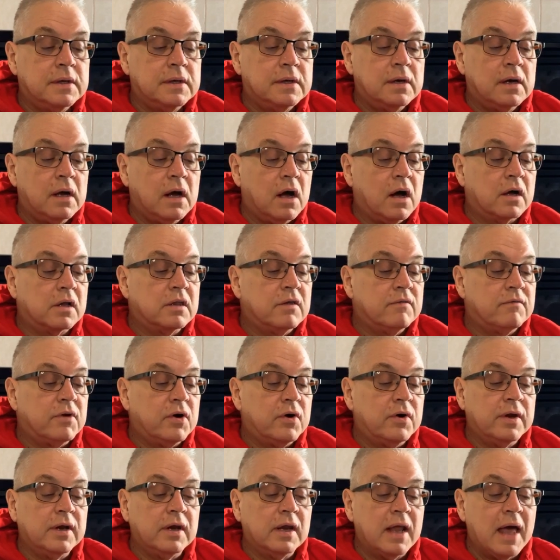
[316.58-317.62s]
Hung the
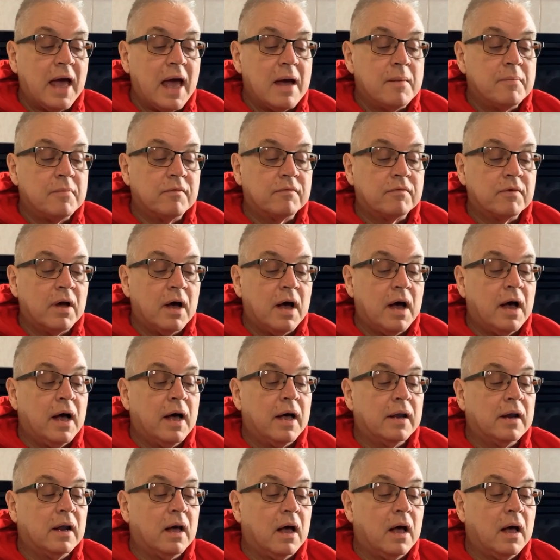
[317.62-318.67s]
very Lamb of
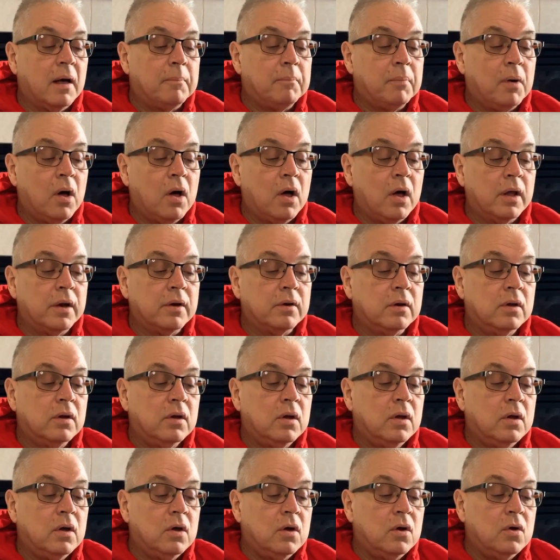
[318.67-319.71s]
God upon
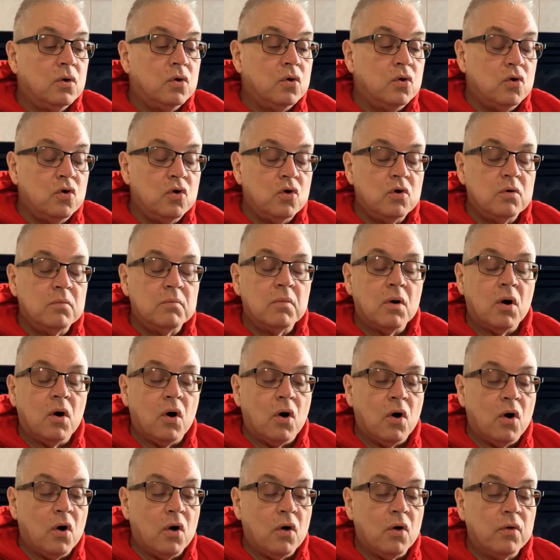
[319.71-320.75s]
whom
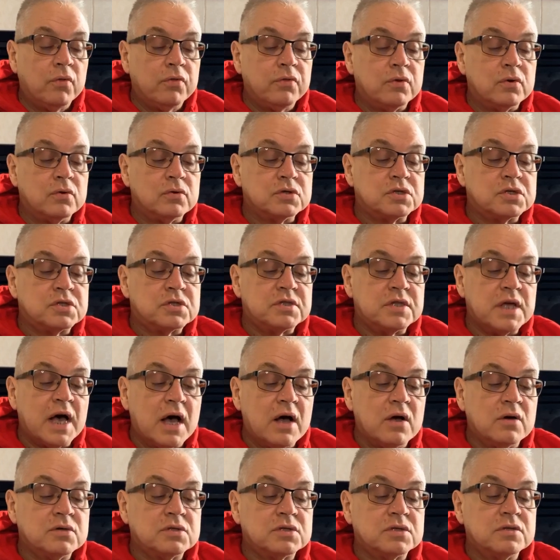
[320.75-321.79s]
all those
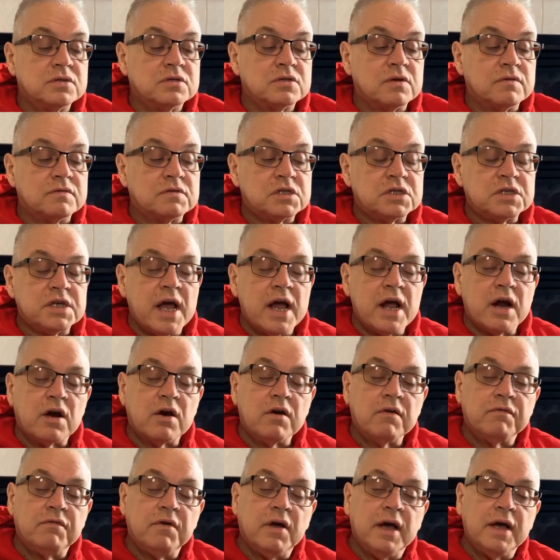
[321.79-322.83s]
thousands of
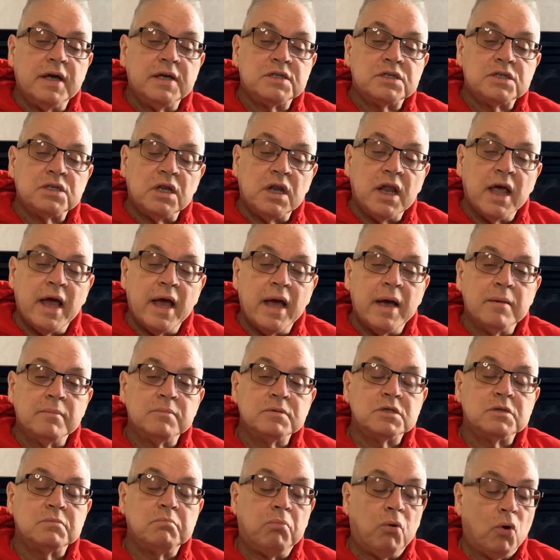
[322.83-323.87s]
sacrificed
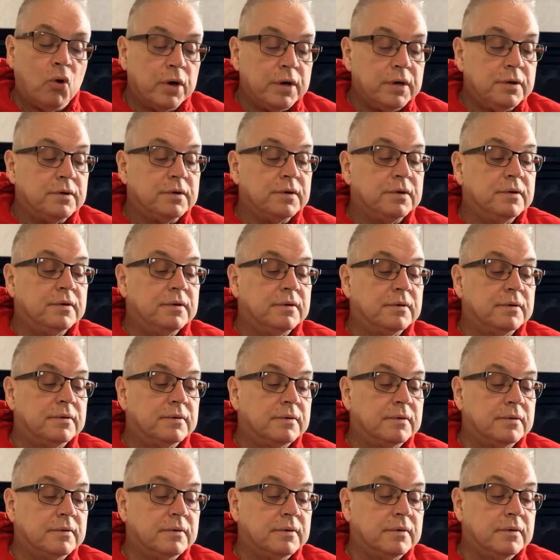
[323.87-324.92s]
lambs pointed,
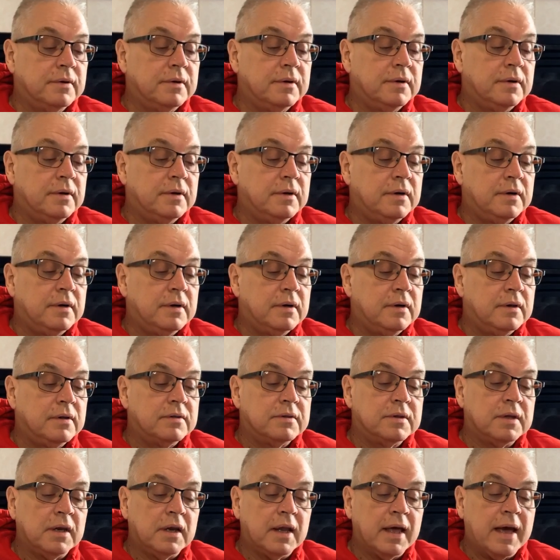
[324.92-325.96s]

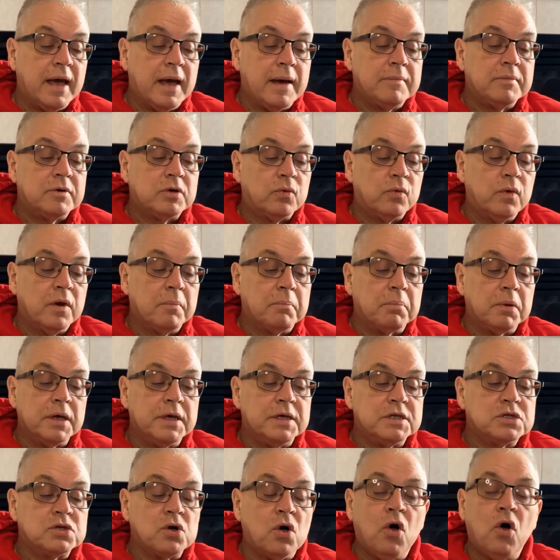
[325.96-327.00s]
the Lamb to
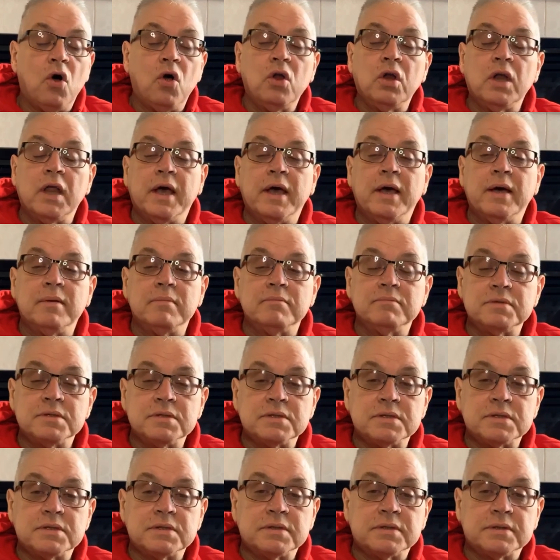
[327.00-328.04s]
replace all
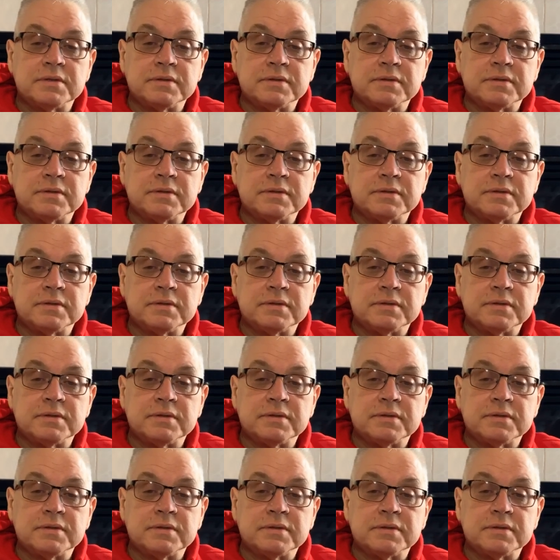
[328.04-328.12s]
lambs.